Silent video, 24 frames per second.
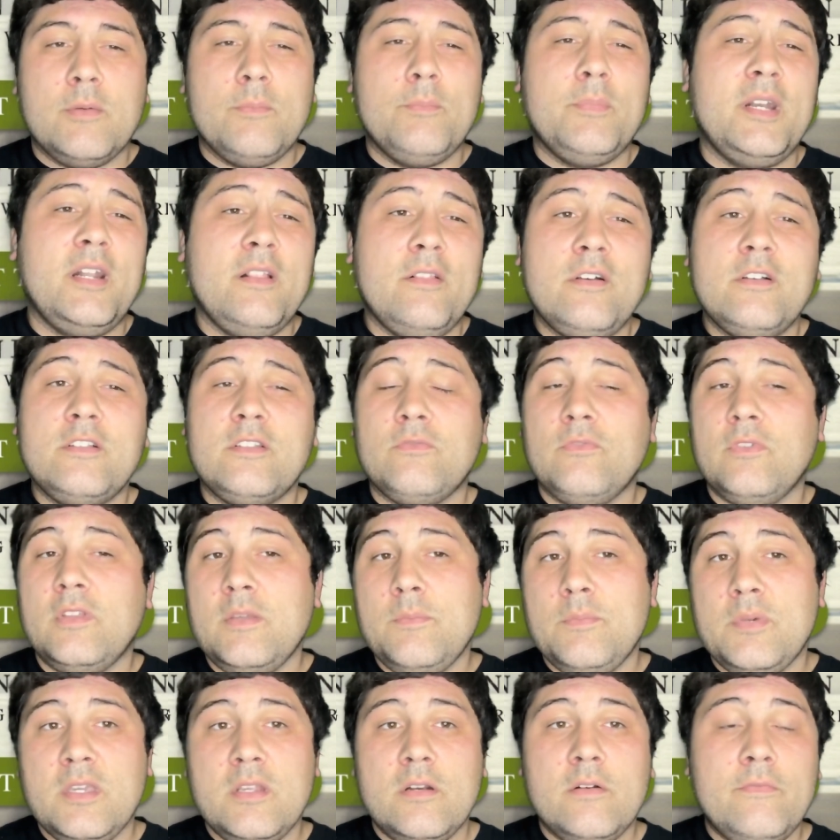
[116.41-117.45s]
But it looks really
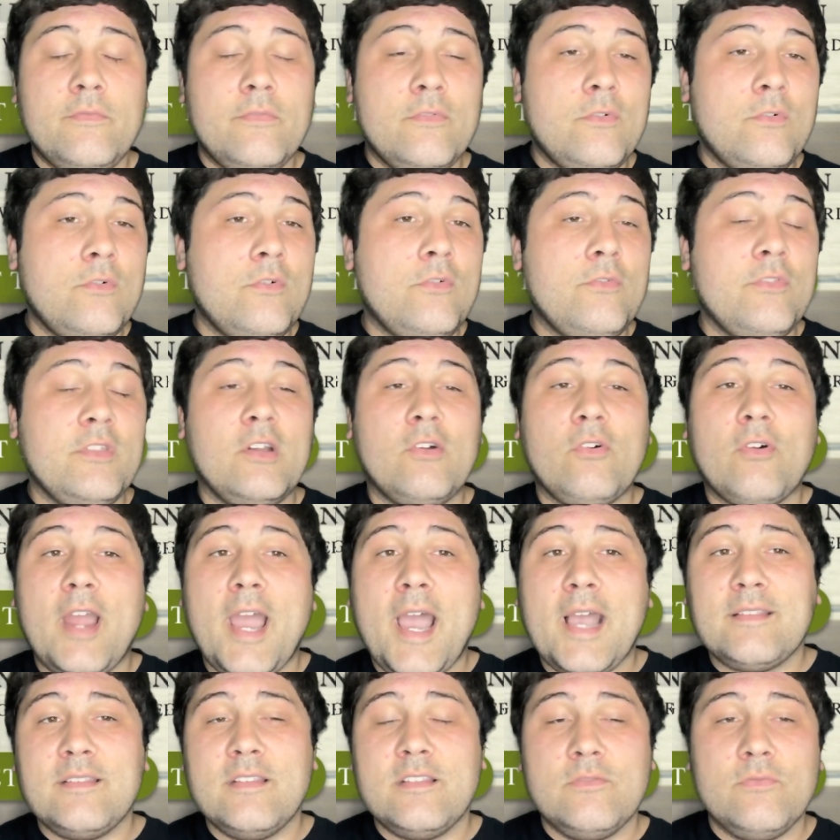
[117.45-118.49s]
beautiful. The
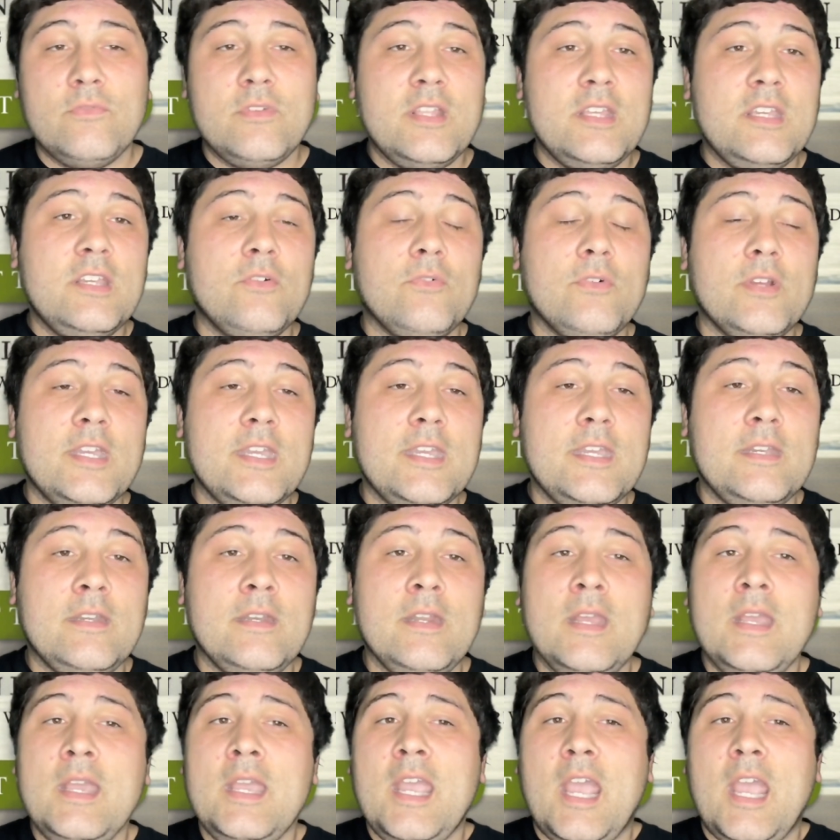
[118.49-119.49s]
grass is really green.